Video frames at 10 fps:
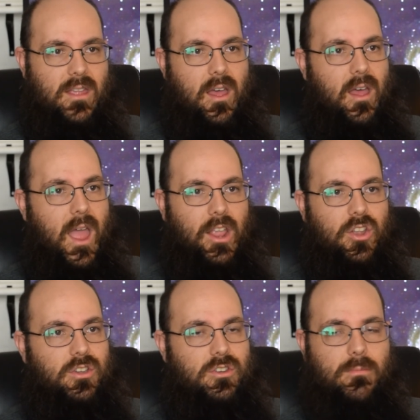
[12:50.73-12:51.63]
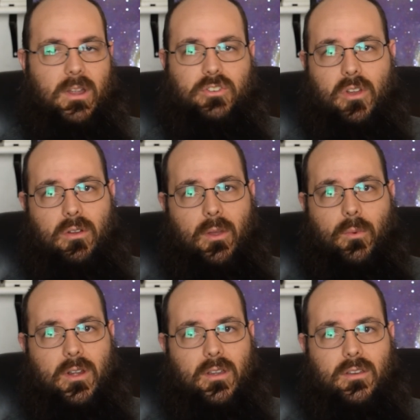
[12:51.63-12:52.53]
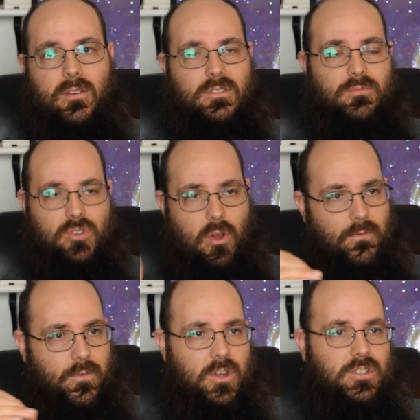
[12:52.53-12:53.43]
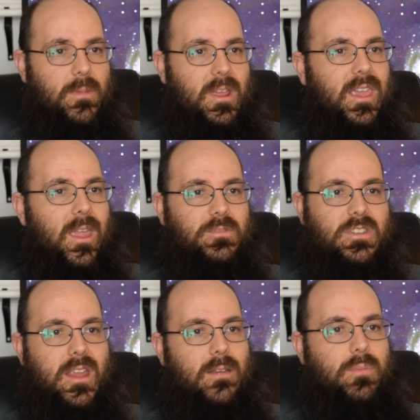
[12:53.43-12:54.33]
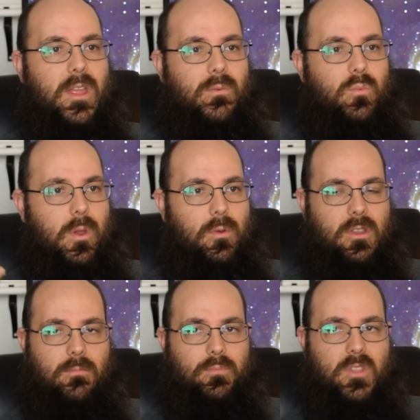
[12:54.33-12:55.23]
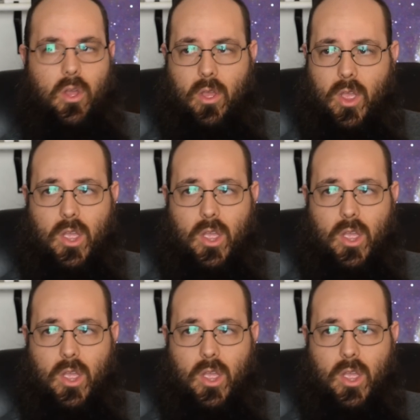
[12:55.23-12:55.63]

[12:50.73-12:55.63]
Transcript: I couldn't do my drone. I wanted to do some drone footage of my campsite, but the